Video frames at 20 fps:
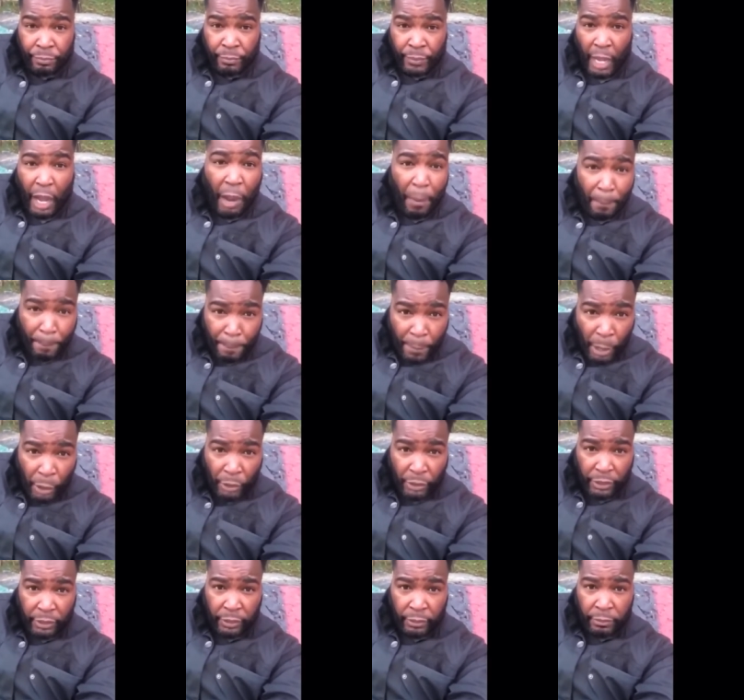a
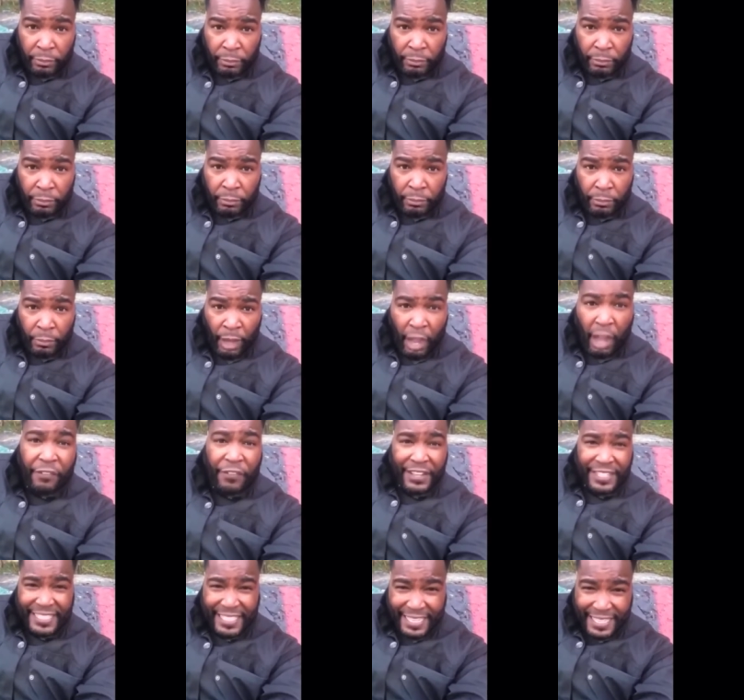murder of
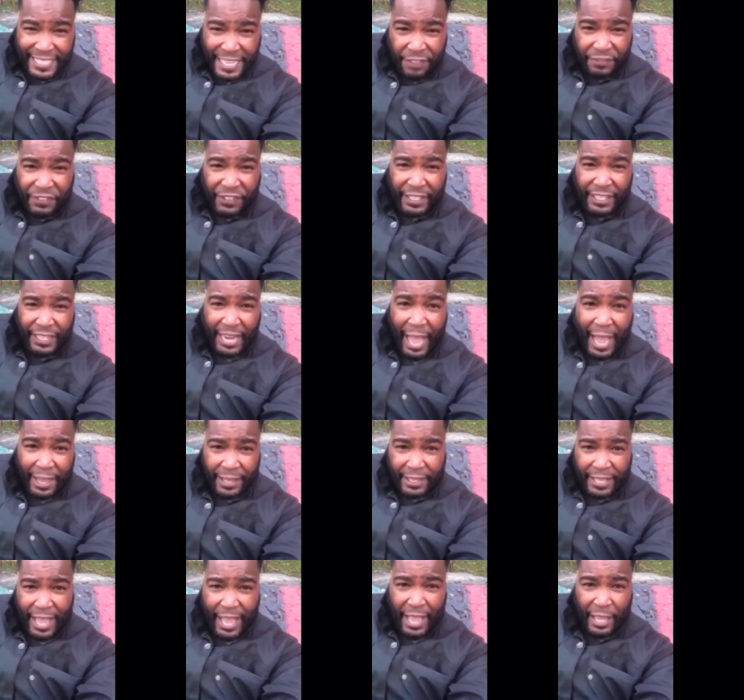a significant
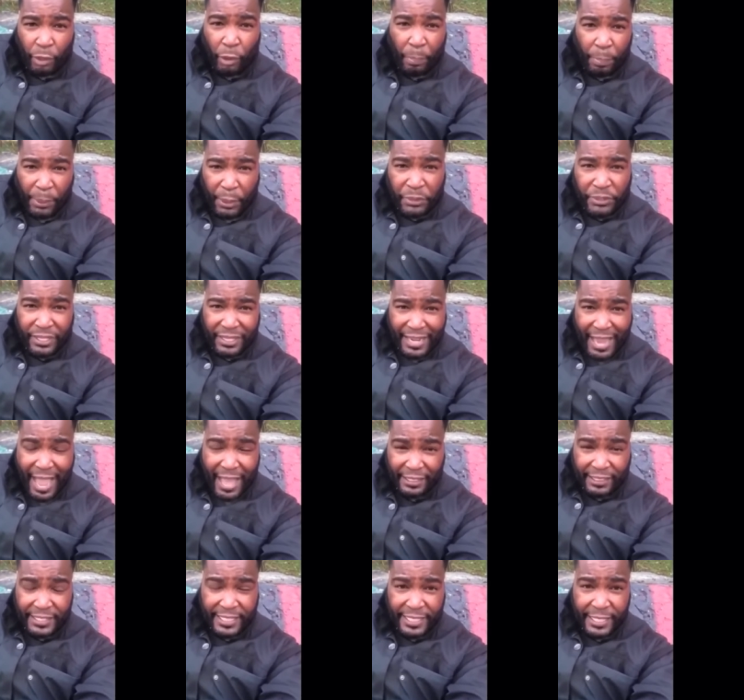icon or
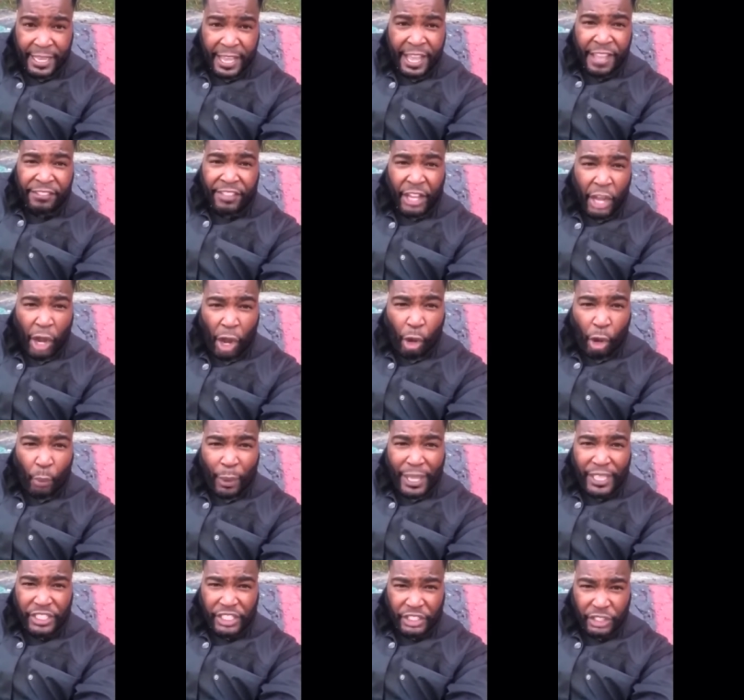personality, they
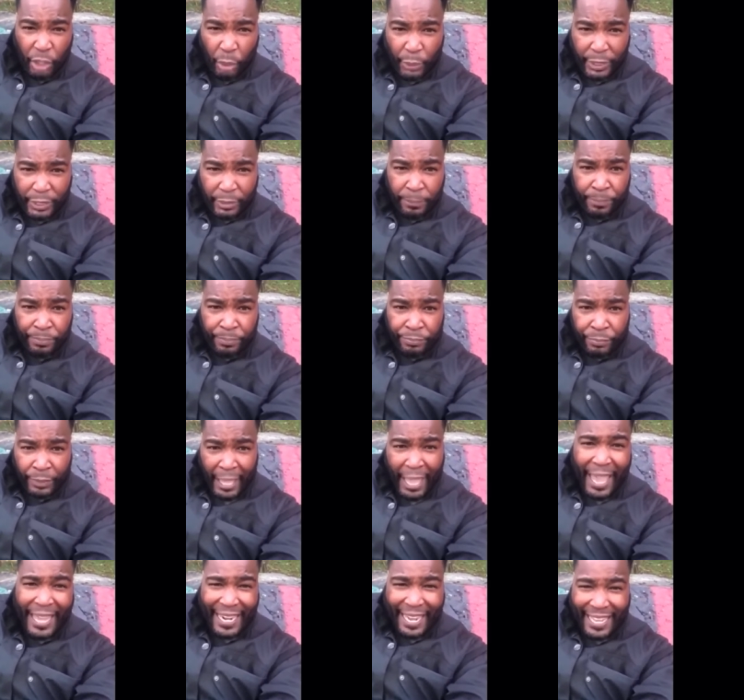always do it
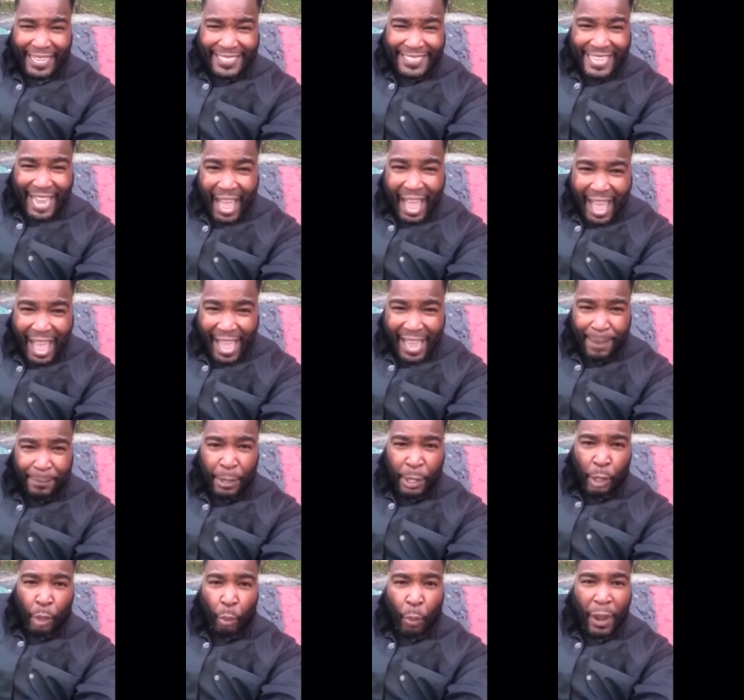at a time
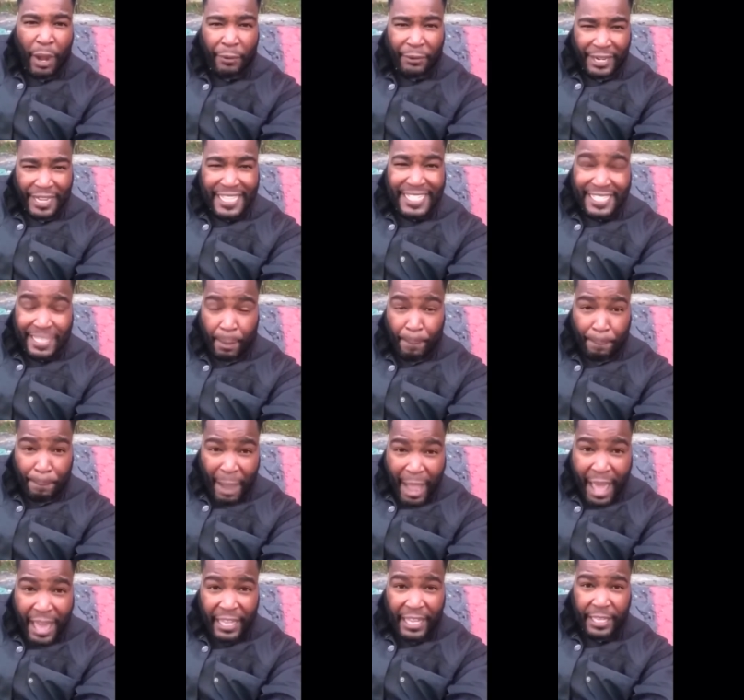where it is
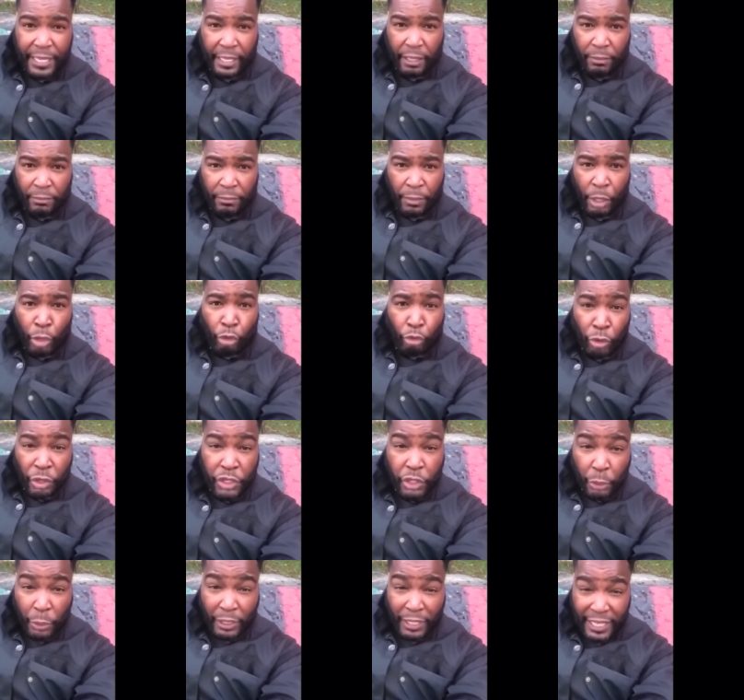symbolic,
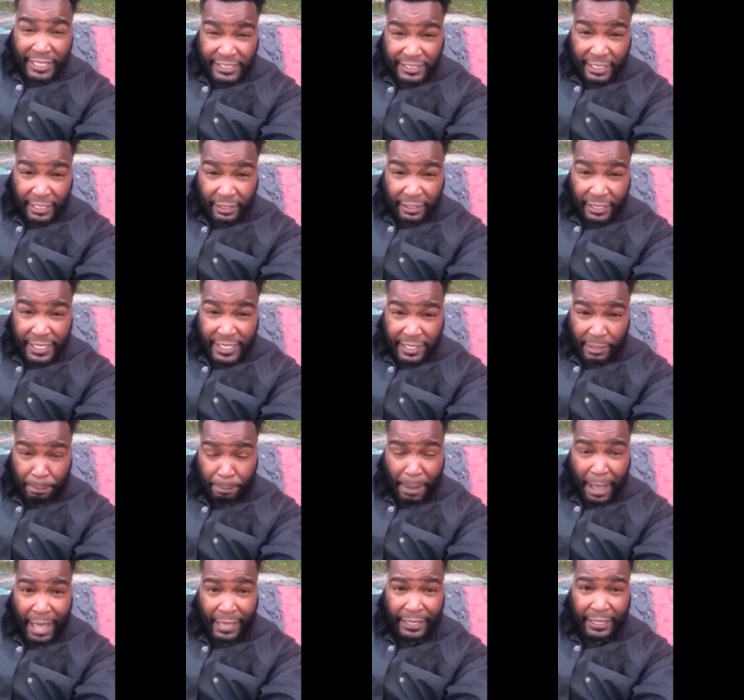ritualistically
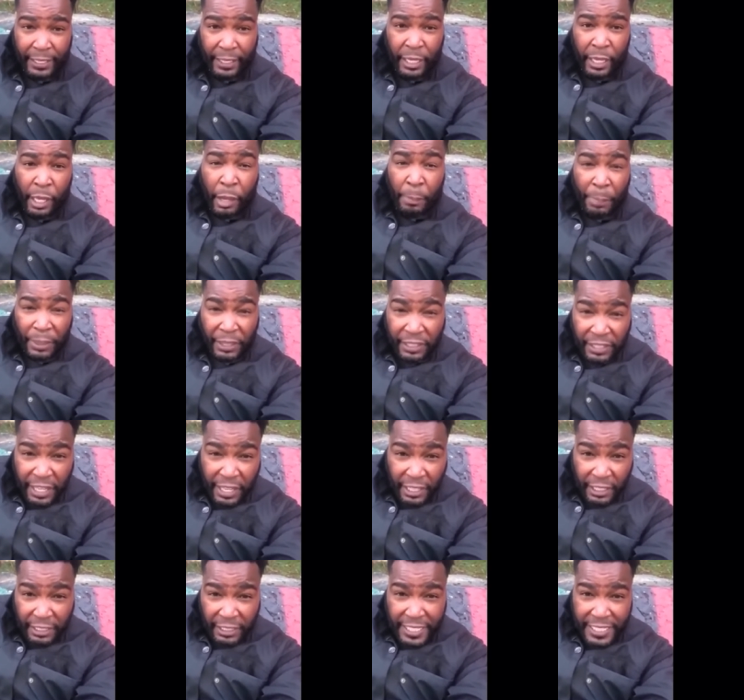symbolic,
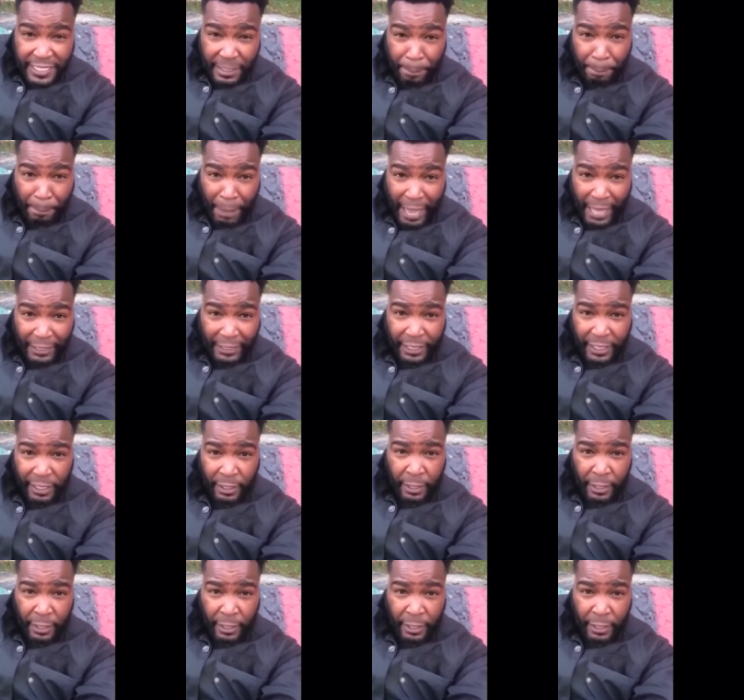politically symbolic,